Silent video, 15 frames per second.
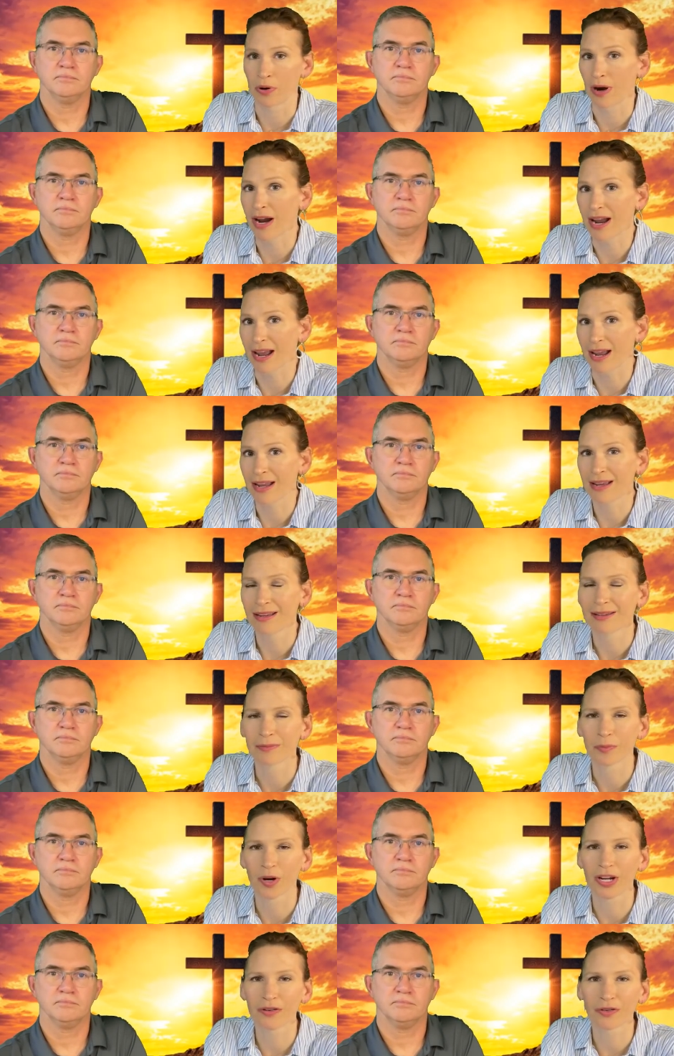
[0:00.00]
Speaker 1: pray,
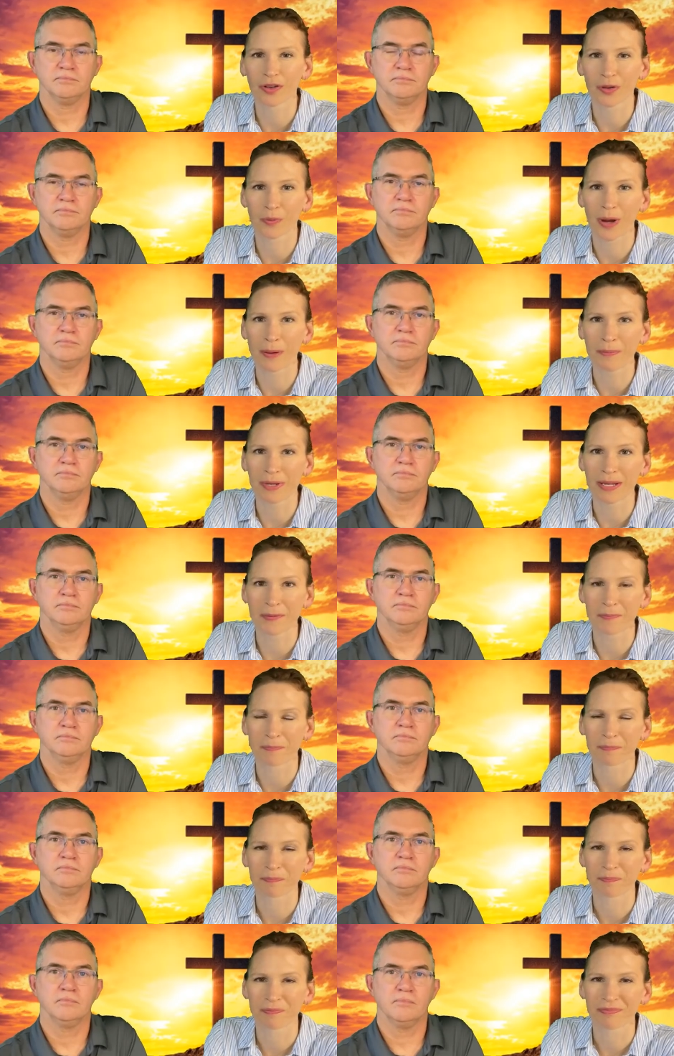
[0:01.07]
pray for the remnant.
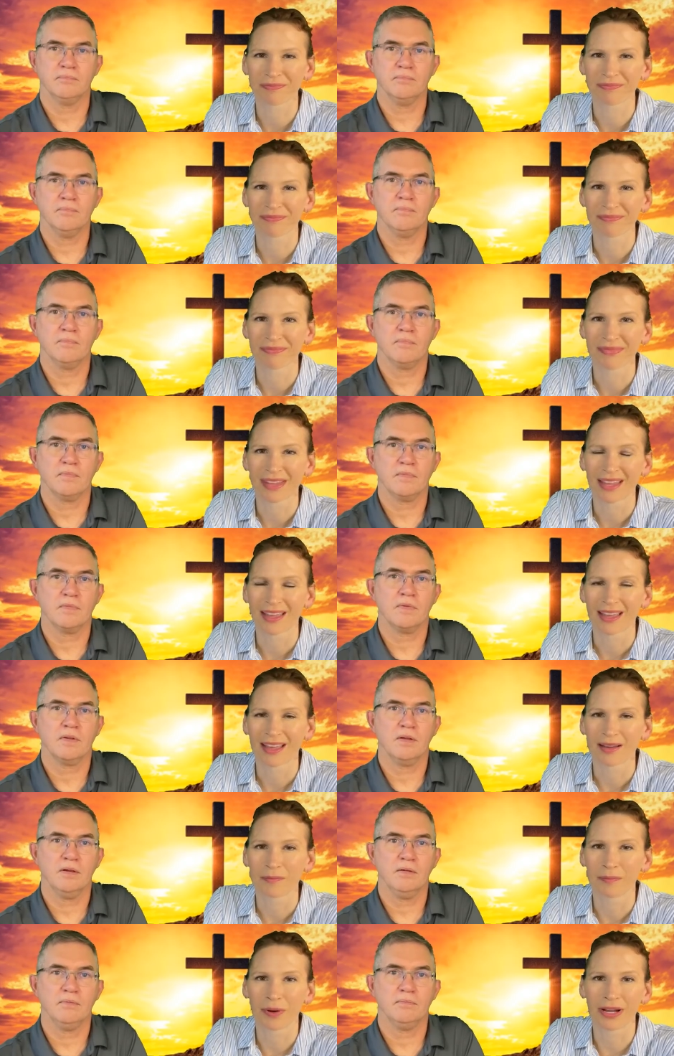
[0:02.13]
Mm-hmm.
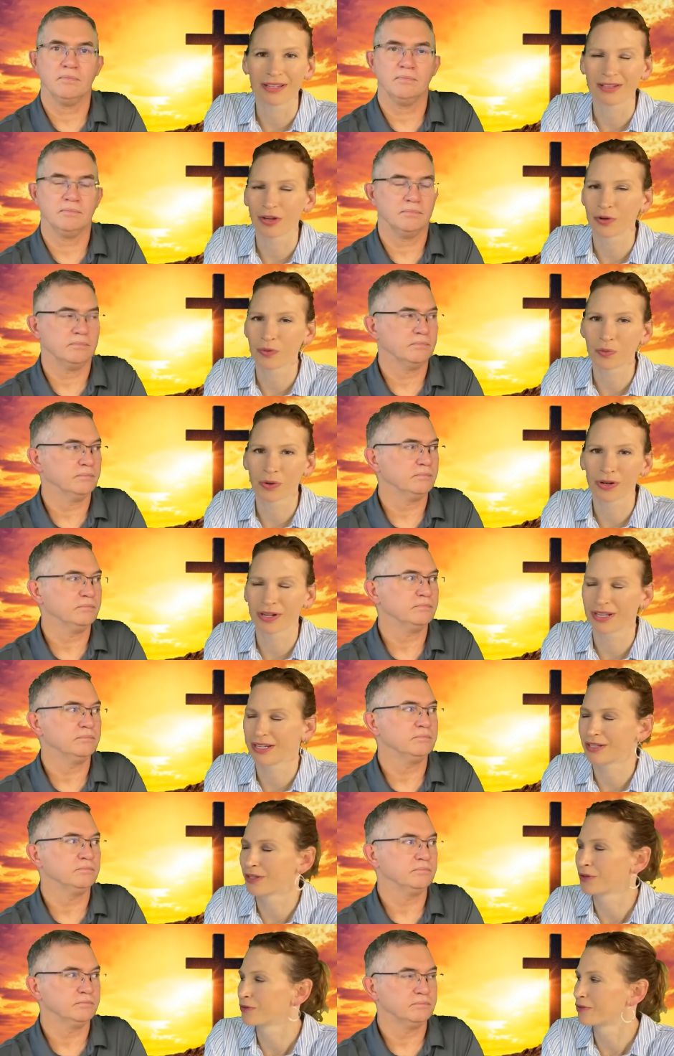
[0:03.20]
But don't worry
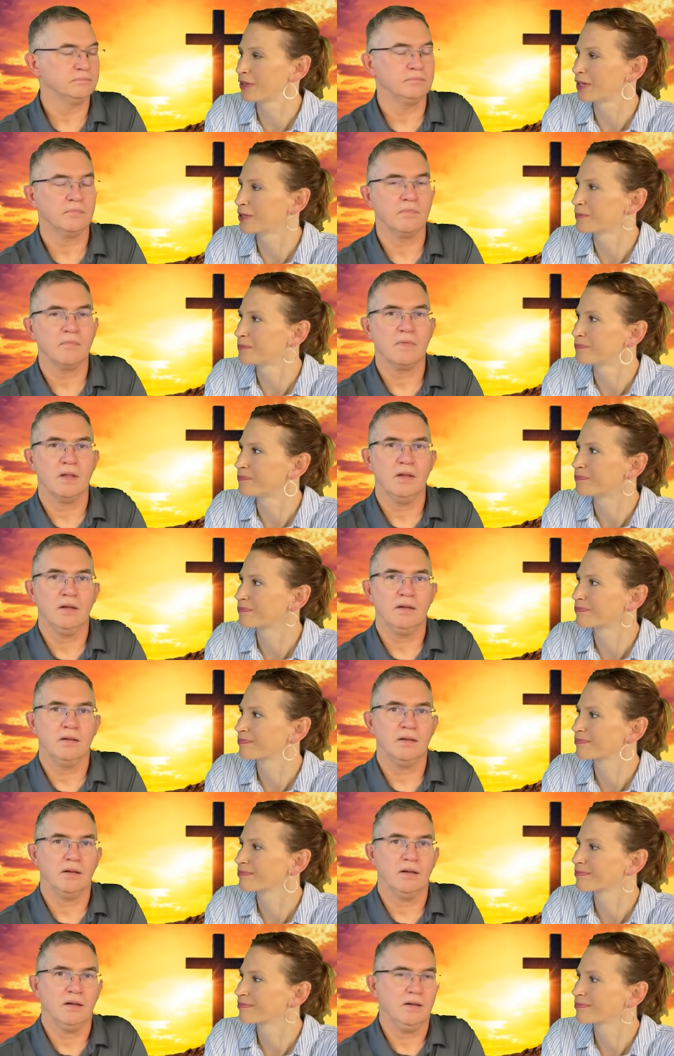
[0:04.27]
and don't fear.
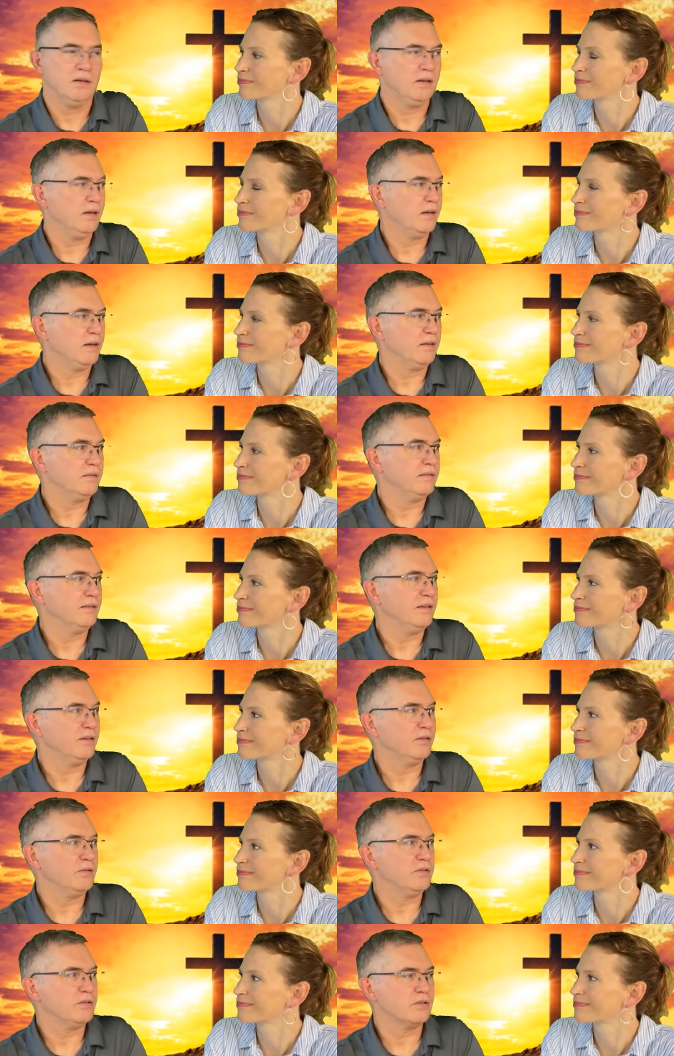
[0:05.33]
Speaker 2: Yeah, I, you
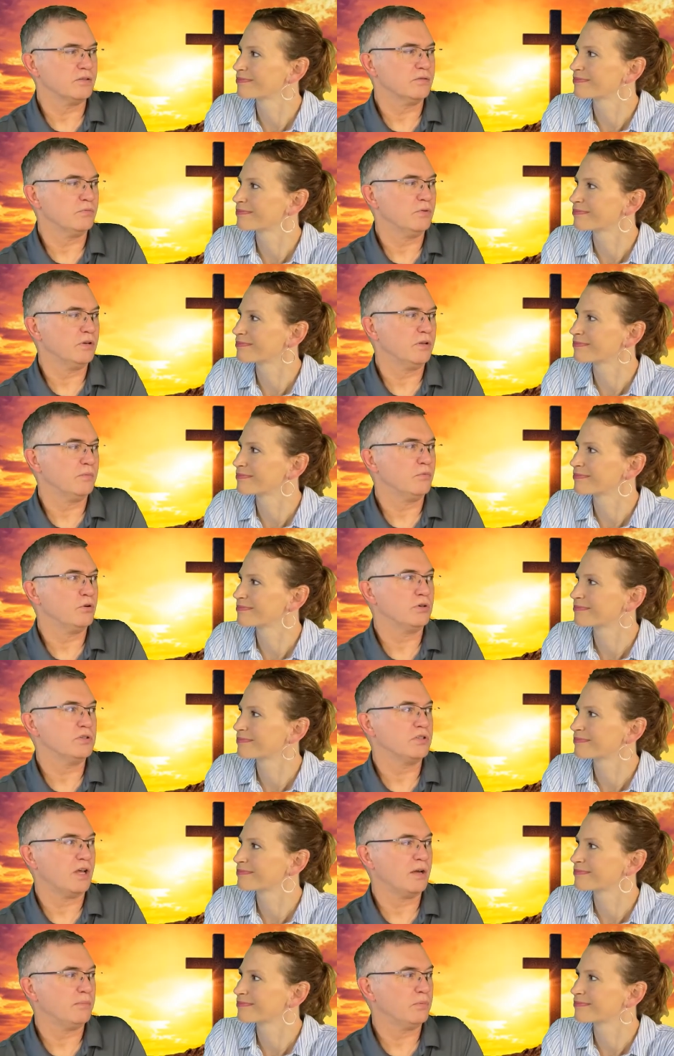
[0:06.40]
know, this is one of the more
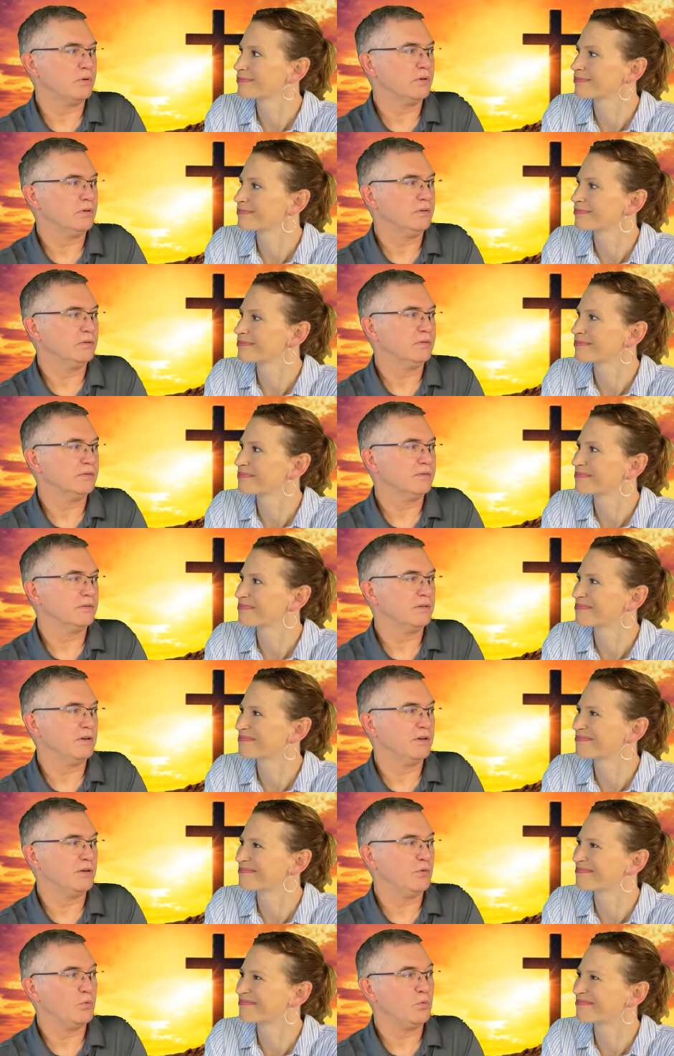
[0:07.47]
somber
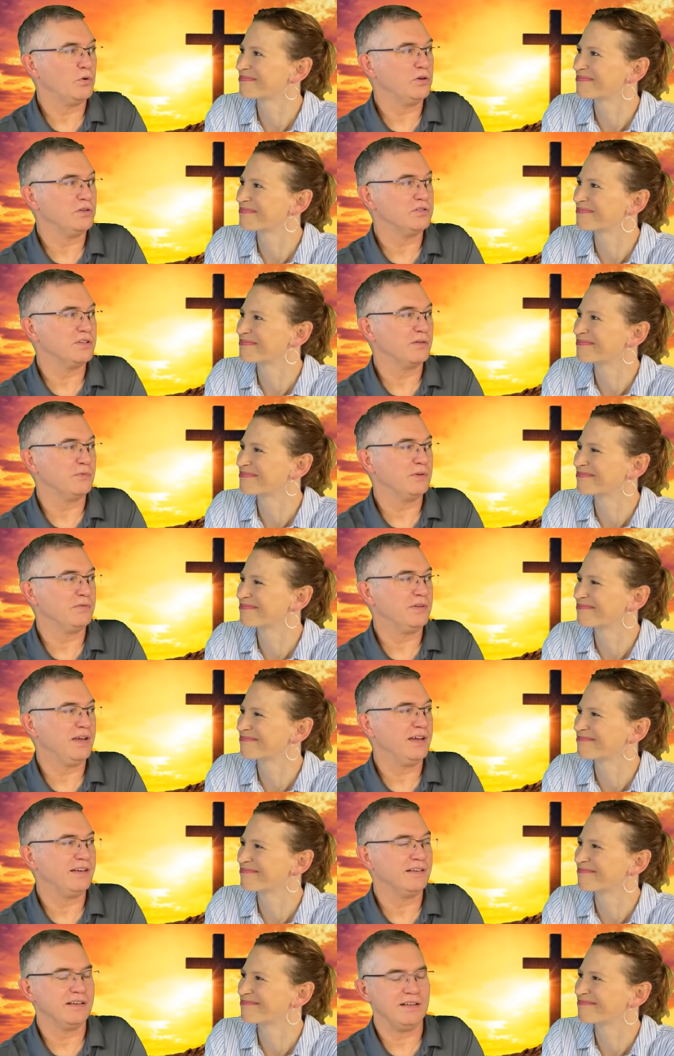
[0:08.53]
uh, words that we've
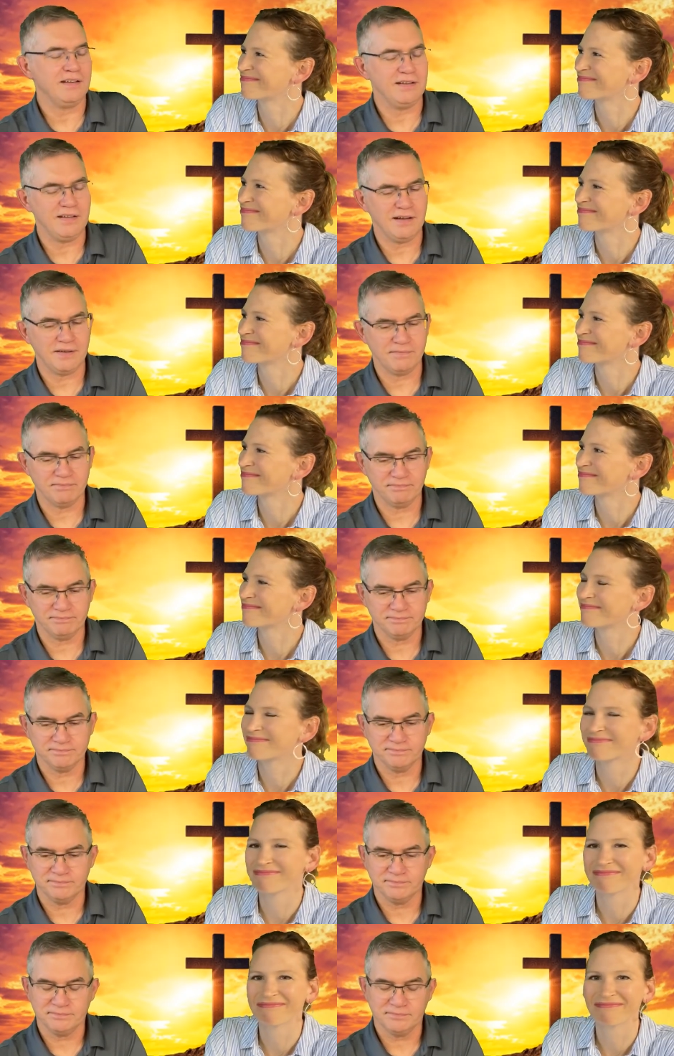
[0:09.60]
gotten, and yet
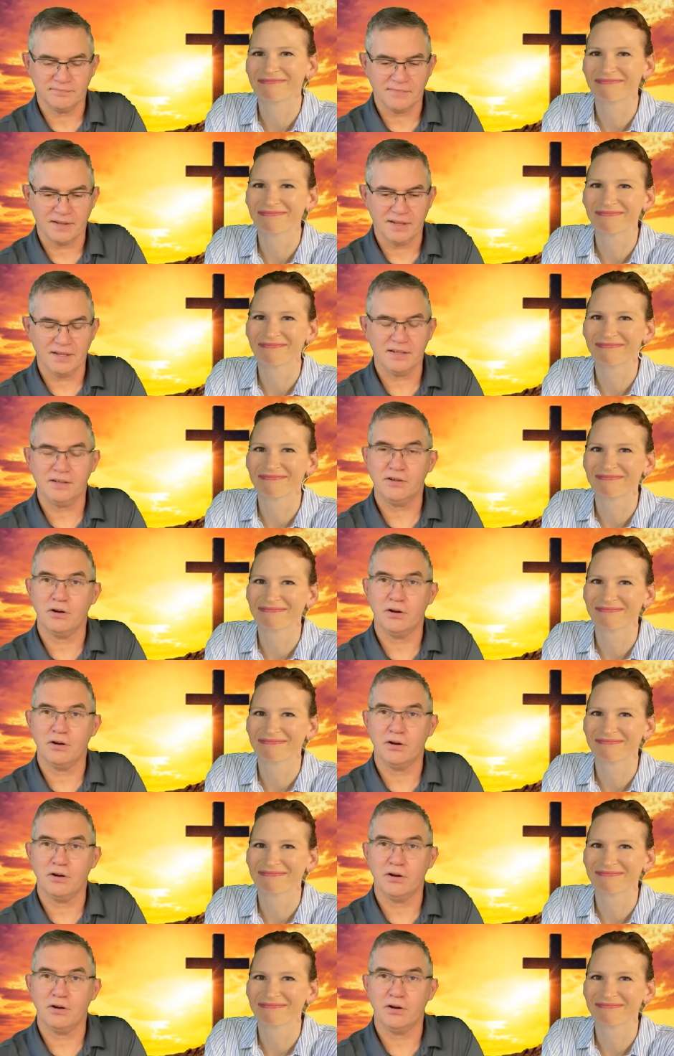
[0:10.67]
he